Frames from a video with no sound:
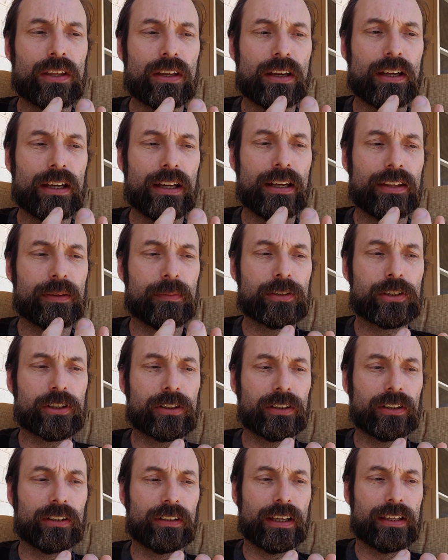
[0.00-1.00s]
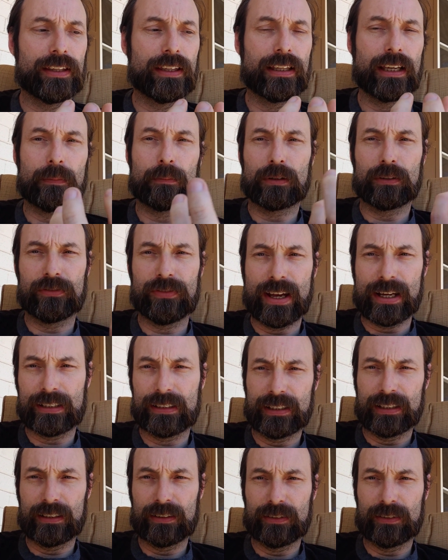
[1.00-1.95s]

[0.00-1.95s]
the material and then, like, perfect it,